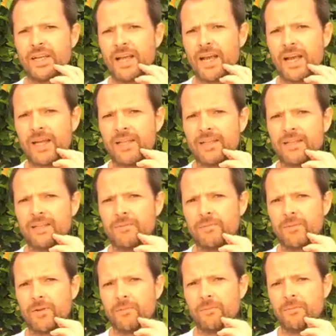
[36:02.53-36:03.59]
And
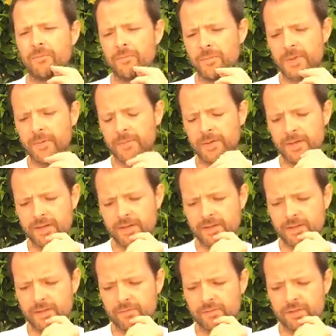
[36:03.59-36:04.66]
maybe
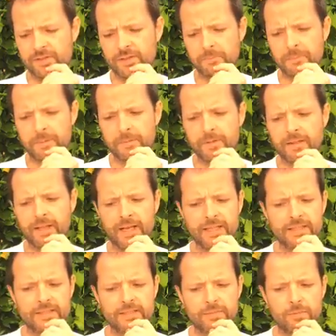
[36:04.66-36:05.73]
for some people
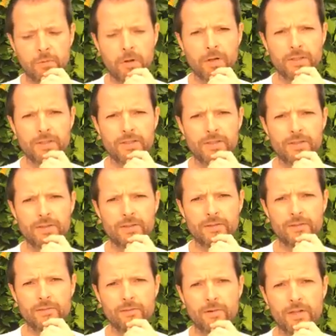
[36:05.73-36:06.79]
that's what
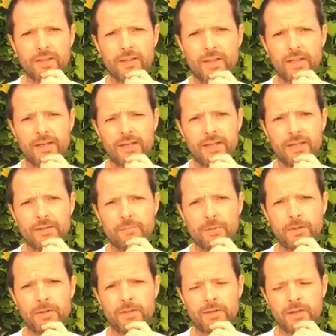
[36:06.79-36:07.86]
they needed,
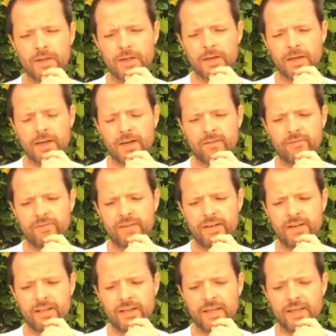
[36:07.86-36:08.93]
but I
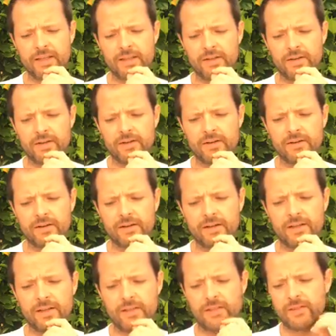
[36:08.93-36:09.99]
feel like
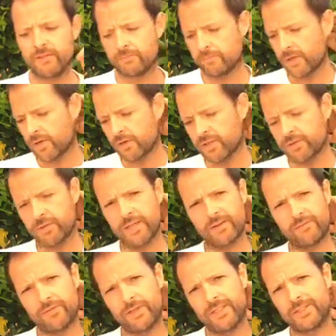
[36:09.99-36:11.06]
because we have
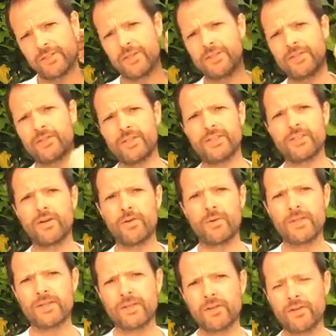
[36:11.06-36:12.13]
free choice, there is
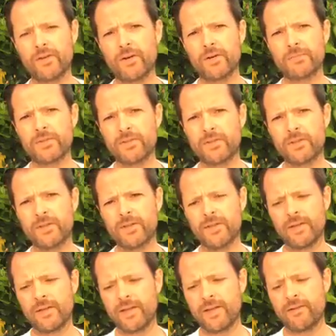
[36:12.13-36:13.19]
always another option.
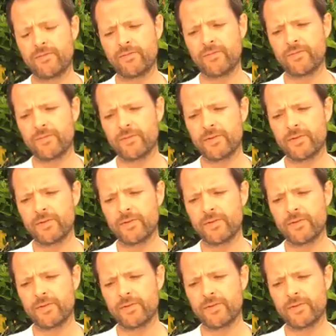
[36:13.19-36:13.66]
If